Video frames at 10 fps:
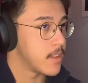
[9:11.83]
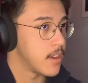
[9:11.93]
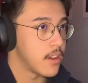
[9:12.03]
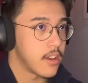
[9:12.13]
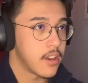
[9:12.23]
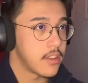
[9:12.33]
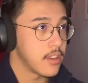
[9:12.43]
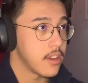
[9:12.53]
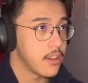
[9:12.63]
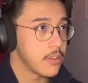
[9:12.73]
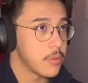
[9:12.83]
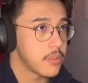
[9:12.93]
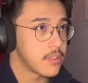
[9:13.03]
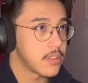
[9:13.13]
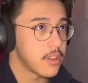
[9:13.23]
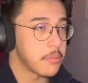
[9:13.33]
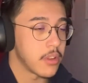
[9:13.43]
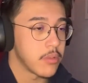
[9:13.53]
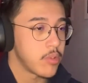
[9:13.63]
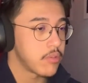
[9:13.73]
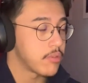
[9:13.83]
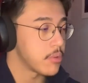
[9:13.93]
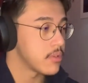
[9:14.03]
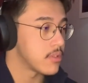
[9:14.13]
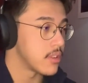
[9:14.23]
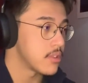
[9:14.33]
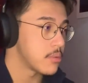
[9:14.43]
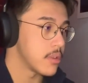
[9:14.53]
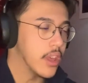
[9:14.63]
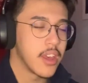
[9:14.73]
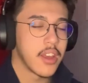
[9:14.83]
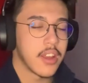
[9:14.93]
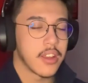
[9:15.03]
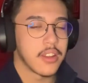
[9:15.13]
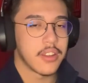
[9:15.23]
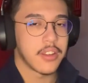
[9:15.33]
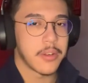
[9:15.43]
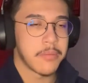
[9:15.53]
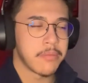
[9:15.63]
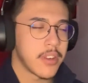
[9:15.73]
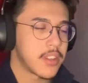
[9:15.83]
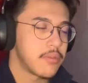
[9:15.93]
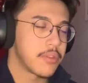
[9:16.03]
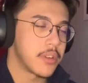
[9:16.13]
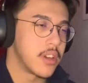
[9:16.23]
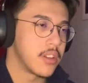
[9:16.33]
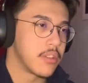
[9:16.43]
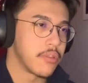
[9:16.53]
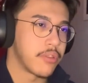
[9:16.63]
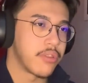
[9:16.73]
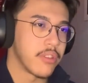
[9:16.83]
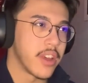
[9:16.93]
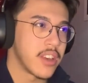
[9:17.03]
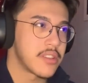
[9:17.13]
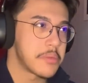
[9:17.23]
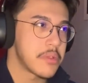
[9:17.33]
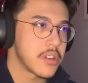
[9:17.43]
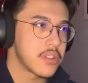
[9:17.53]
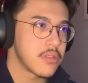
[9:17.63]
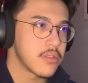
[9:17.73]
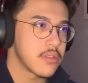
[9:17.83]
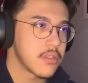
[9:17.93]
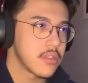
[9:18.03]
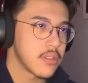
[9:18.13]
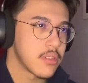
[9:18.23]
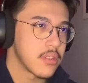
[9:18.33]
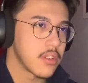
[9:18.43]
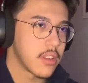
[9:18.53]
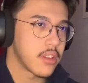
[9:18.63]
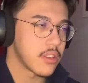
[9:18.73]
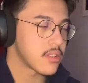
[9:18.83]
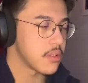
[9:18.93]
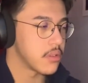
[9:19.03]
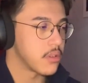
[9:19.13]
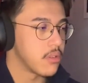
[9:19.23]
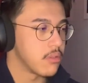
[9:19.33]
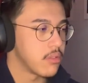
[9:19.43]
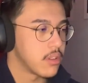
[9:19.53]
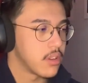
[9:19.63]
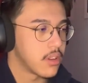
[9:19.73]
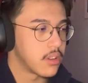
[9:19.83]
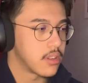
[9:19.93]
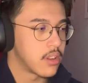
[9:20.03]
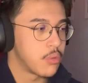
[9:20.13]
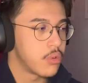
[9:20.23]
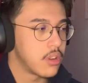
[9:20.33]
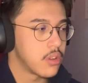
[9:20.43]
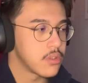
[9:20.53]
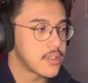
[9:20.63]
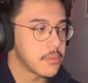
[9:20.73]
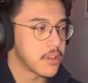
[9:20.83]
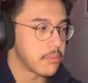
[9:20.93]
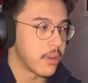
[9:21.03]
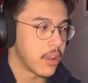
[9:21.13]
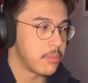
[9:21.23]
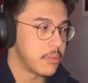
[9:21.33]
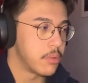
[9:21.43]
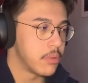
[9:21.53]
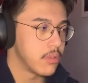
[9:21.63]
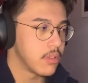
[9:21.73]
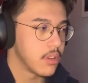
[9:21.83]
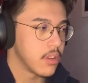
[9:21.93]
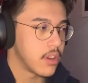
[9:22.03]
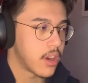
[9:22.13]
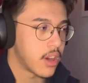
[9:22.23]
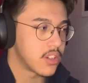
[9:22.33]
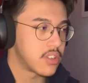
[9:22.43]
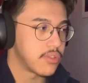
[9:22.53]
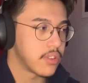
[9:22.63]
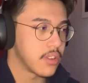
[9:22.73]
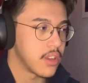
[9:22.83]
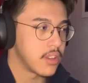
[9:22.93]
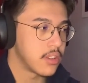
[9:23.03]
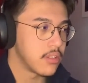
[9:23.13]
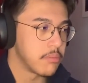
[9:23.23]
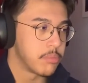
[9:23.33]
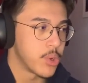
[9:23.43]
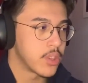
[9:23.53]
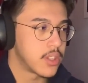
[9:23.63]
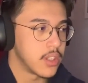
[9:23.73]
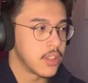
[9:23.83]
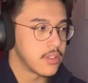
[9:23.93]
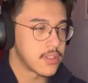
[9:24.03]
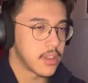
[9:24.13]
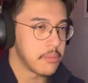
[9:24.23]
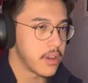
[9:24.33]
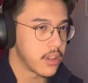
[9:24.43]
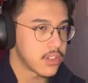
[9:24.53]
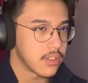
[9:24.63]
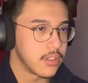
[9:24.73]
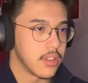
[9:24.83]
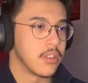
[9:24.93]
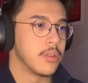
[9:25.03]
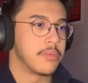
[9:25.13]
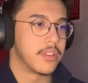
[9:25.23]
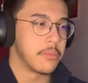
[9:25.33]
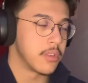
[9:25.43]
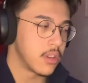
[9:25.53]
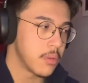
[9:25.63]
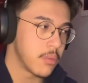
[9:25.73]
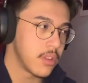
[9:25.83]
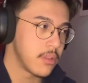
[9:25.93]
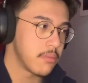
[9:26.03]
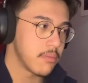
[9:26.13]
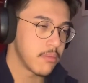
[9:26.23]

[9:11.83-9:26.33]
Uh, yeah, I don't know what to say. I mean, I'm looking forward to the next one. Um, I keep forgetting the Flag Smashers. I think that's how they're called. Like, they really don't seem like bad people. I actually feel like Bucky and Sam actually end up teaming up with them